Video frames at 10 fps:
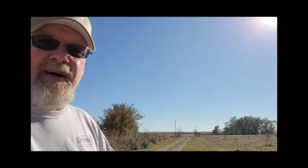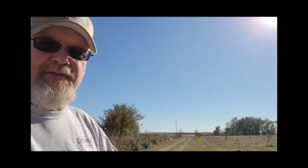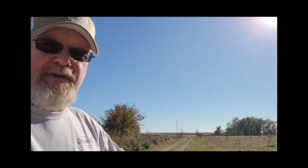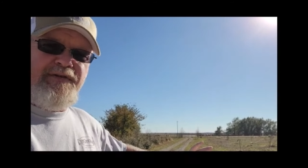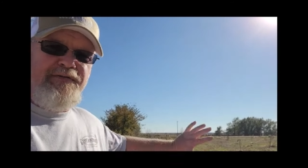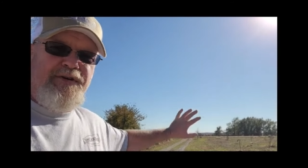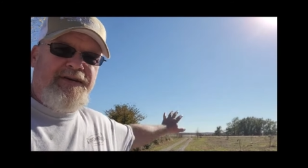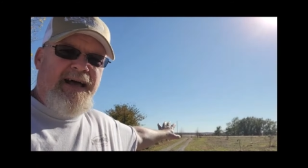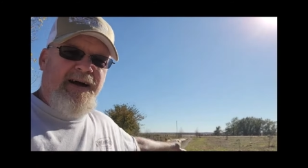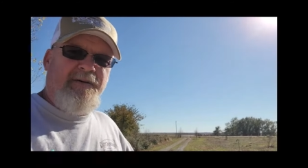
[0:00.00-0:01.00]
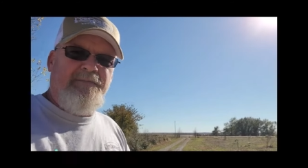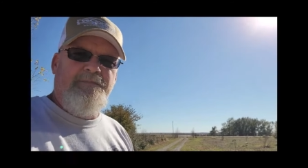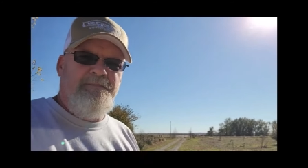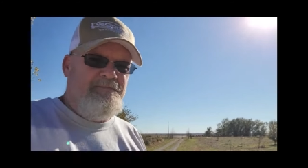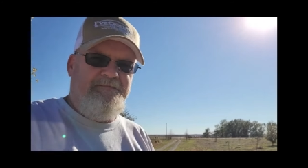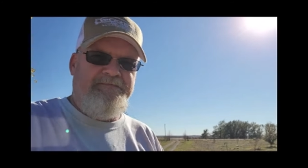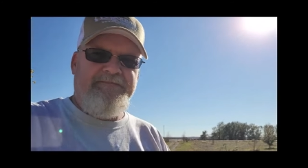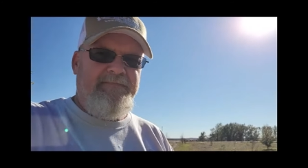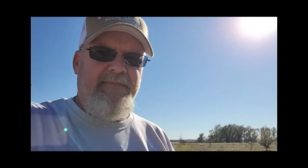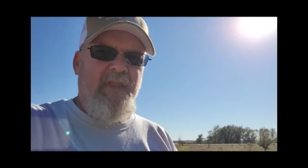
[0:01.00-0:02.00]
500 foot down,
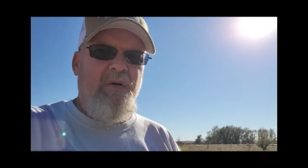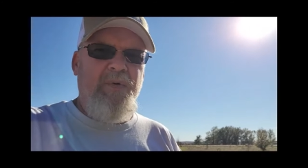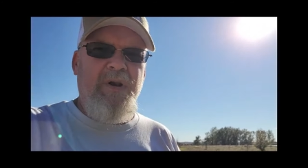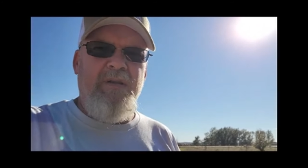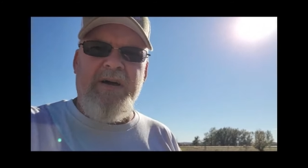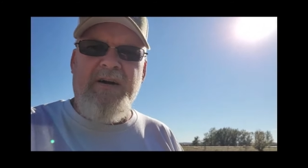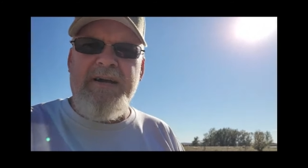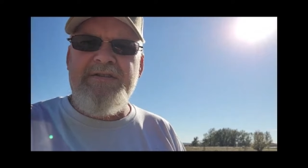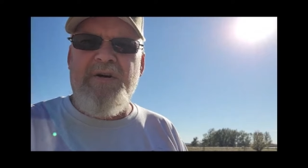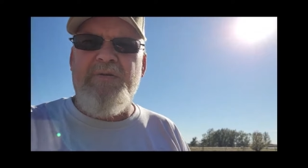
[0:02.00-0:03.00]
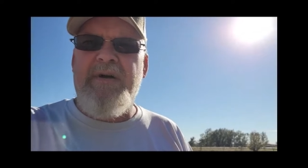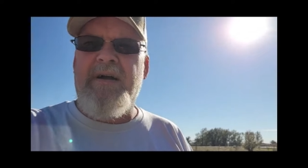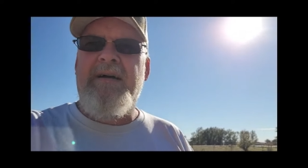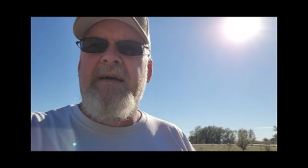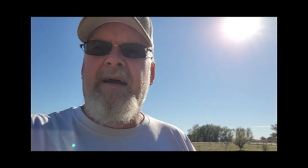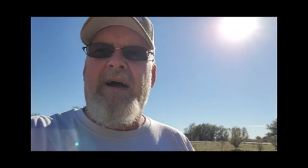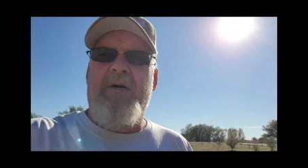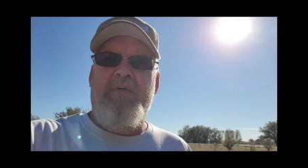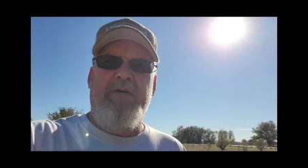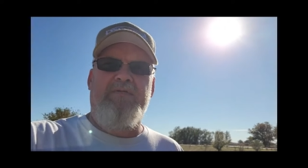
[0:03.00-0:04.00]
we don't let grass grow there.
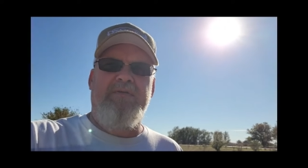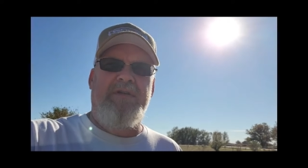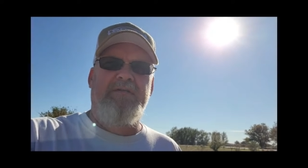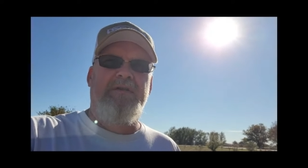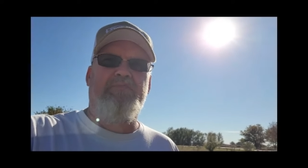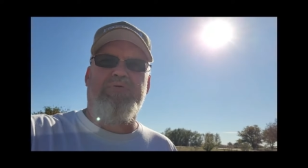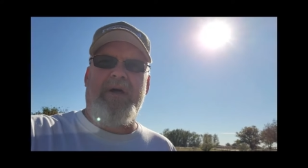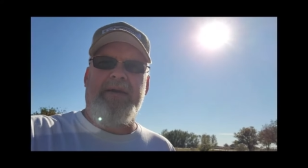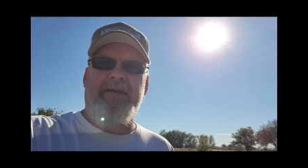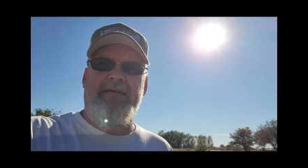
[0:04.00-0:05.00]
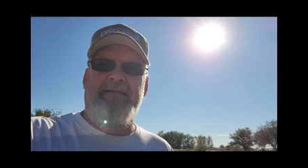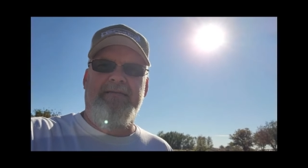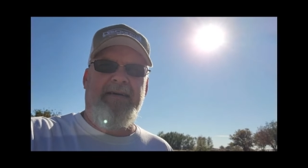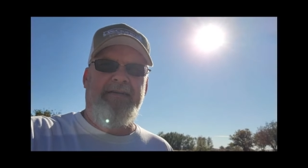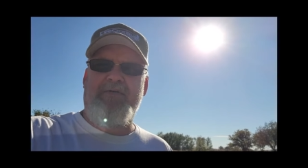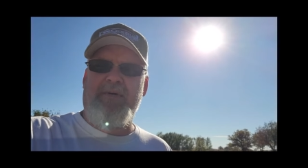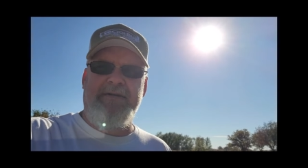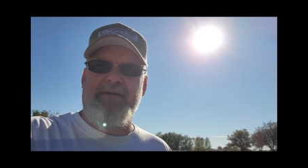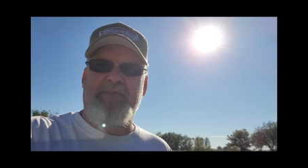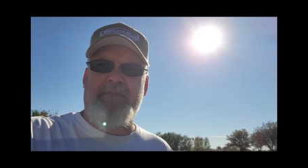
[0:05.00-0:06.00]
Uh, we've literally planted like 20
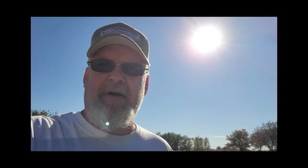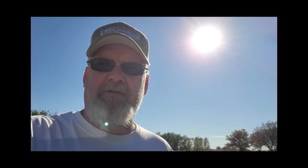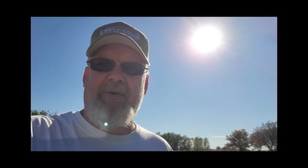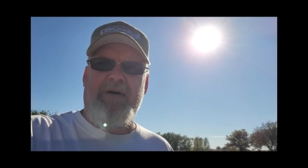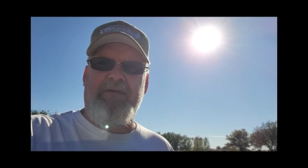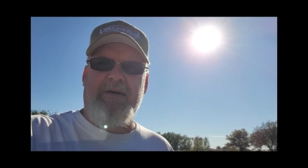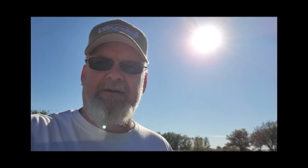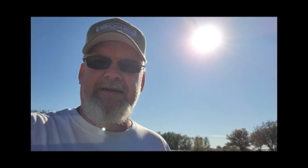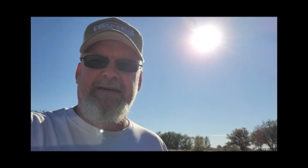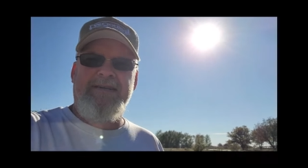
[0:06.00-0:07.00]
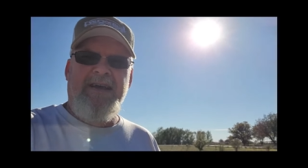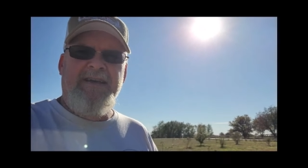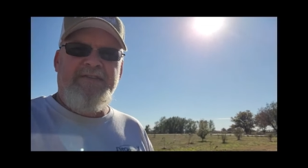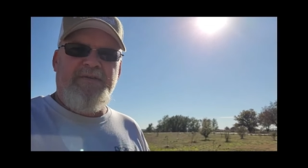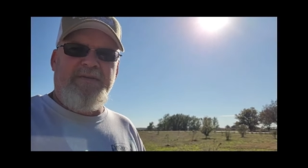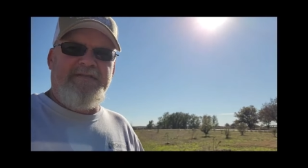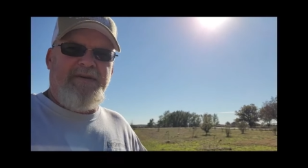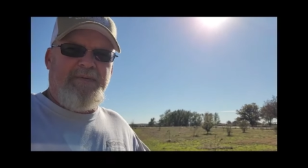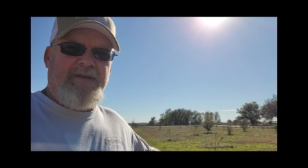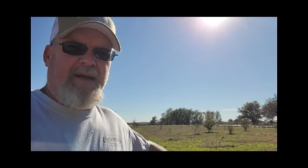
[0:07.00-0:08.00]
something pounds of wildflower seeds. So in the
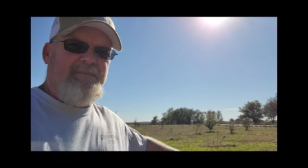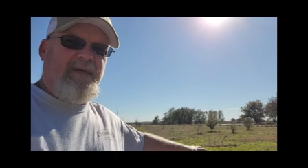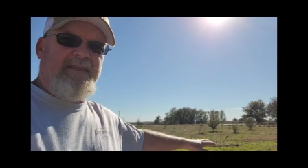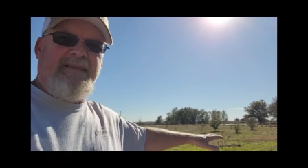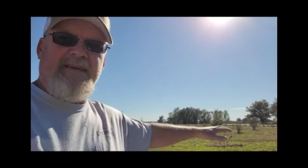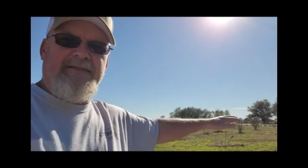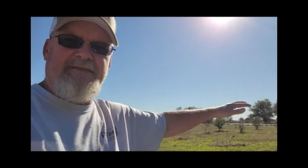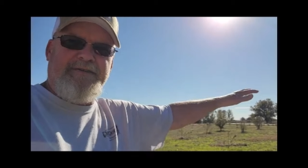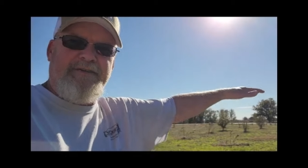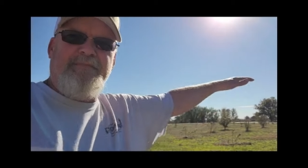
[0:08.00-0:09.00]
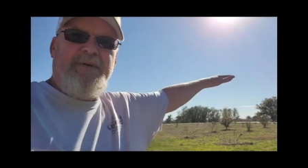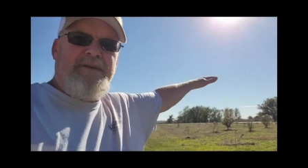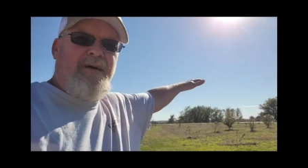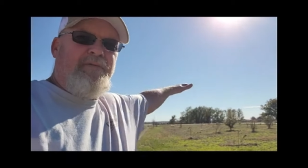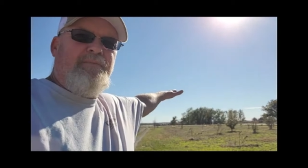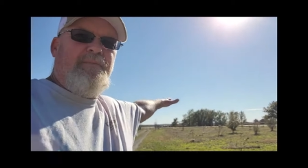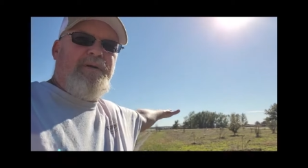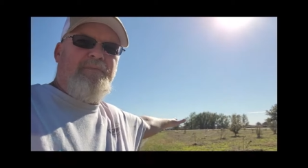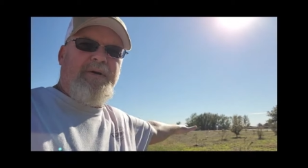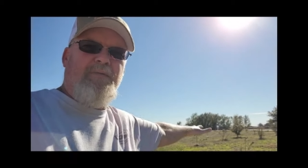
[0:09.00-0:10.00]
summertime, that thing is just going to be nothing
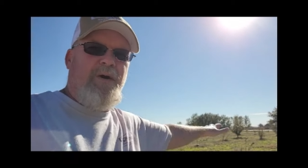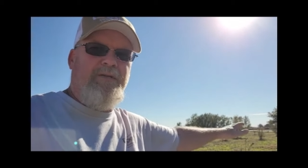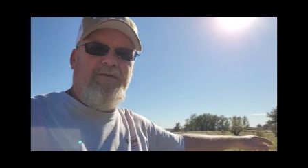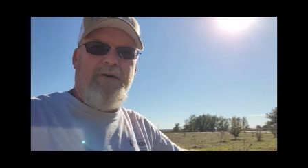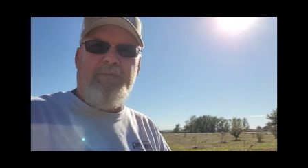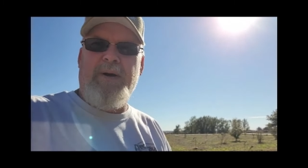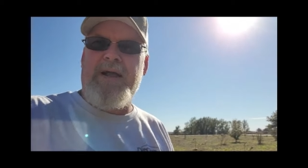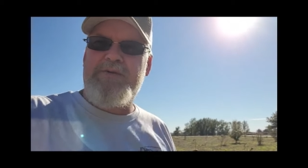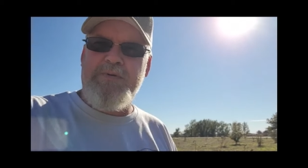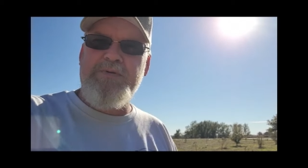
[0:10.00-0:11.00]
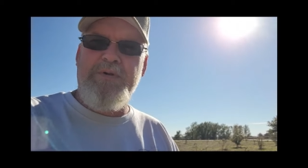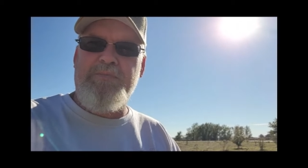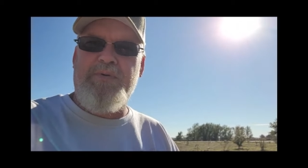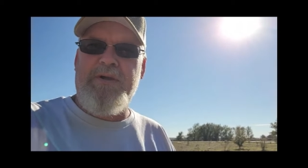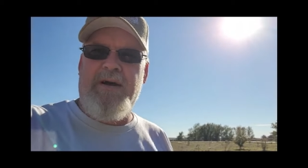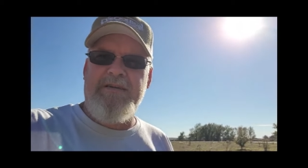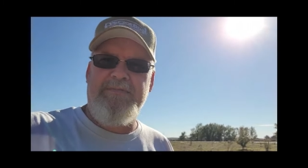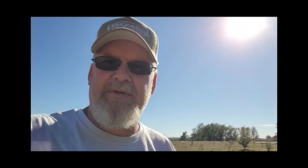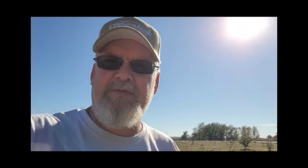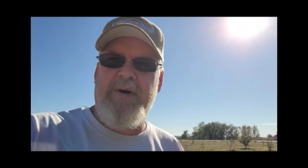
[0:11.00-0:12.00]
but a big wildflower patch, which will look pretty awesome as